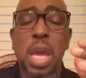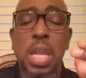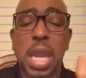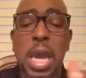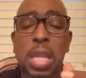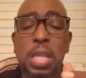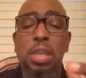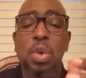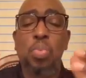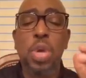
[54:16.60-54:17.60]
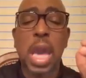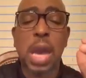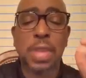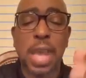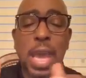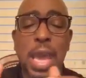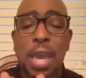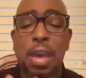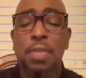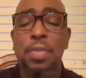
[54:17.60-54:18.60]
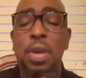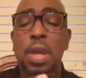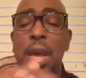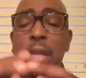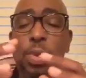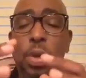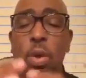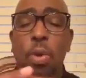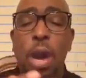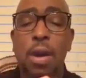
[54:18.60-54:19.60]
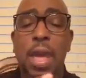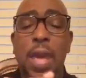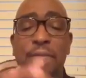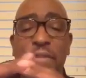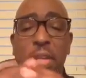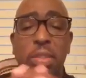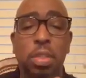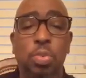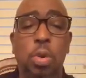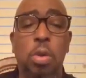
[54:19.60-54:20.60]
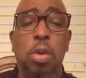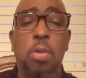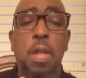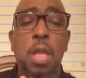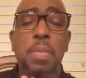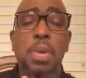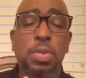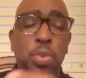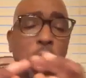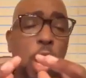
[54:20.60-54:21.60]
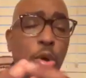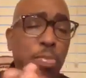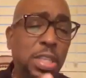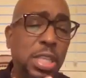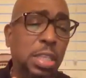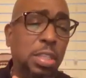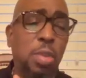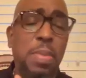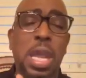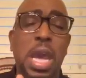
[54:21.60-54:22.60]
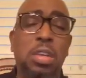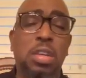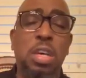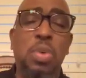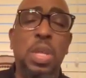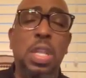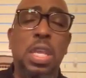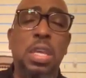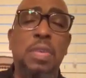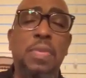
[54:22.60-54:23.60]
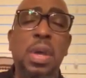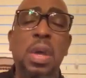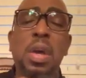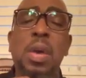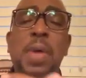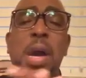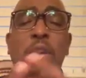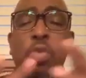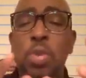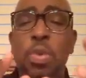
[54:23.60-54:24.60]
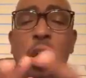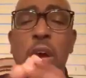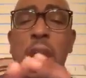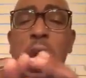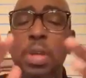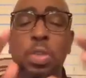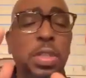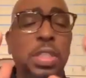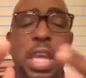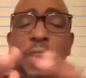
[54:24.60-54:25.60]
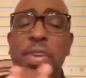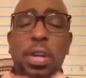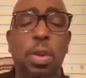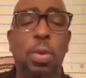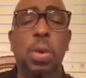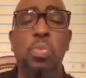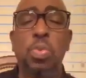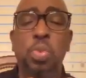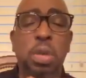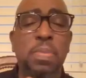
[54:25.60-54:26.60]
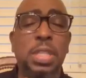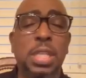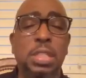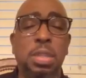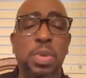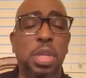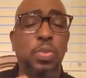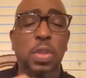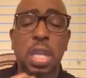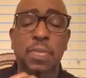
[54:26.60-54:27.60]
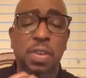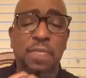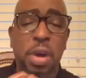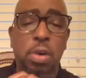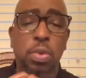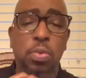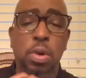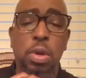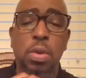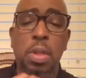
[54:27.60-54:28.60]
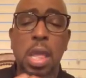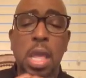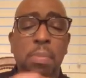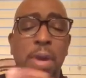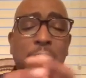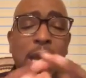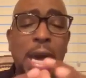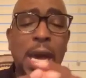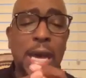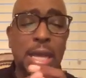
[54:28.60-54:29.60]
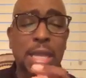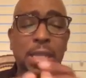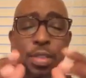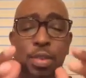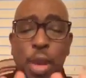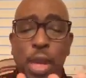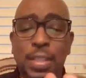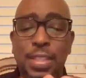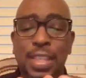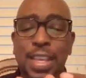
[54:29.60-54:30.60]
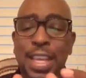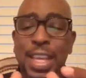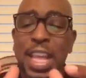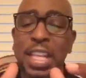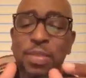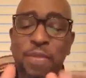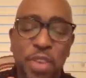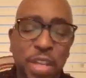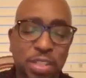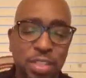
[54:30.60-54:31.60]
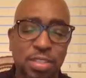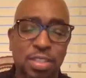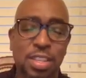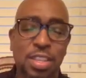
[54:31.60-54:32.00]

and knowledge we have to have as we go out and face this world. Because we all will be tested, no matter how good we live, no how great we are, how much we stand for the Lord. We will be tested because we live in a fallen world. But God's grace is sufficient.